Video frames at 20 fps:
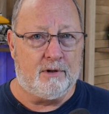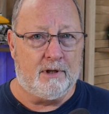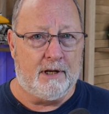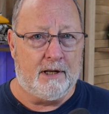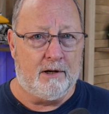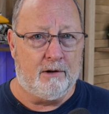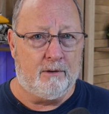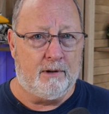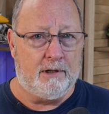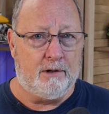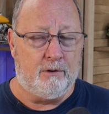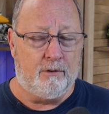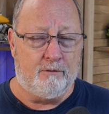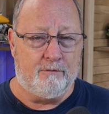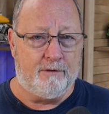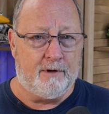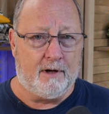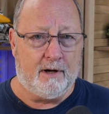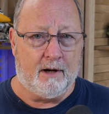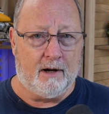enter into to
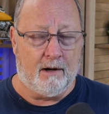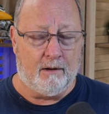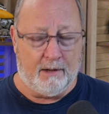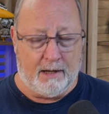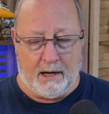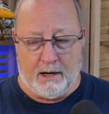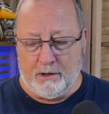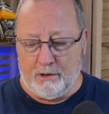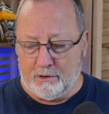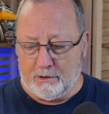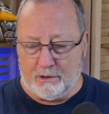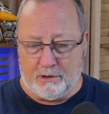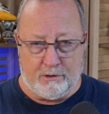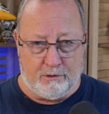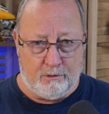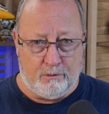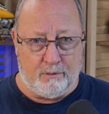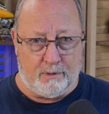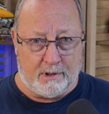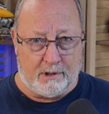figure out how you're going to
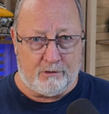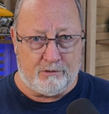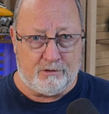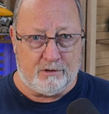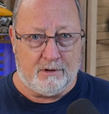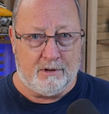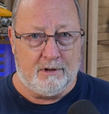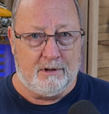do this.